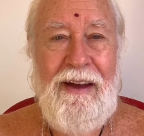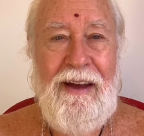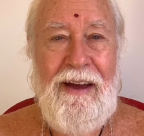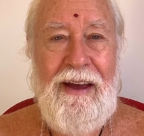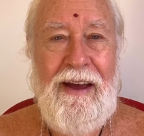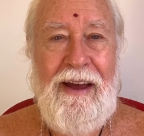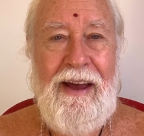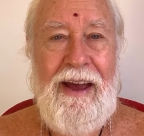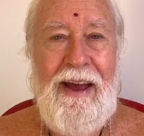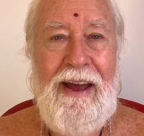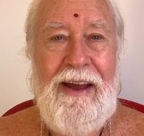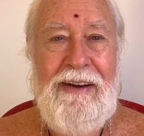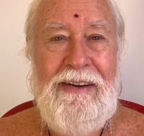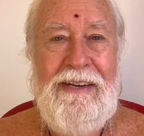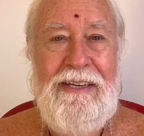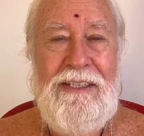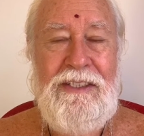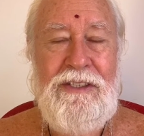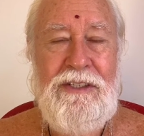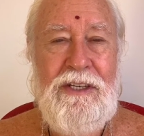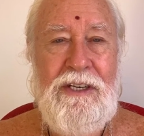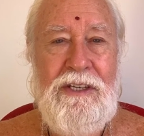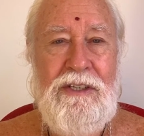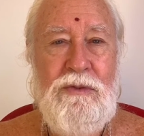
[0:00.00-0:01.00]
And he
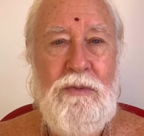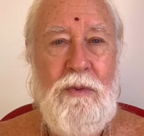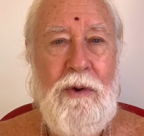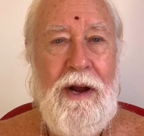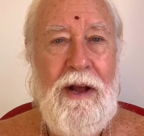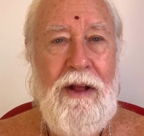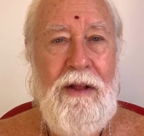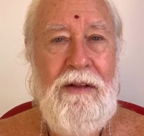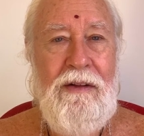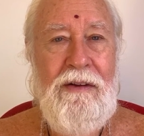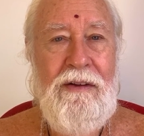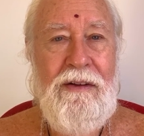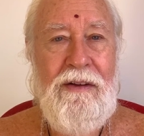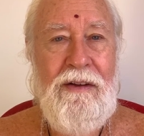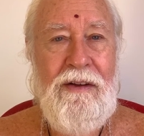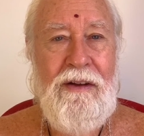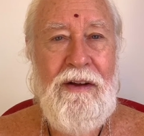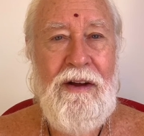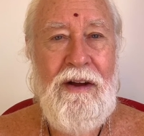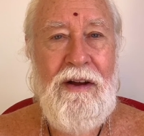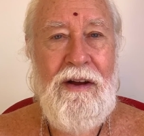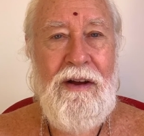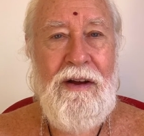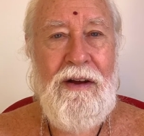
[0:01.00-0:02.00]
says, Well,
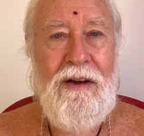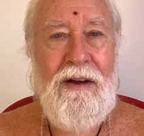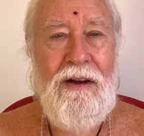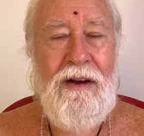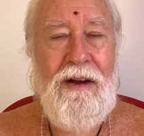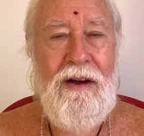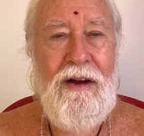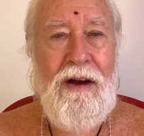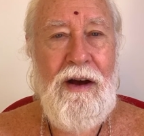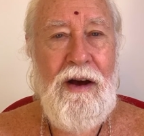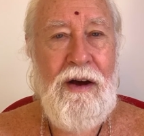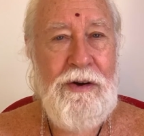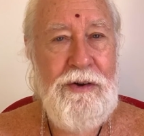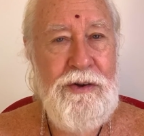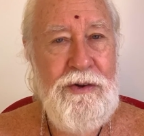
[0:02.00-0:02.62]
are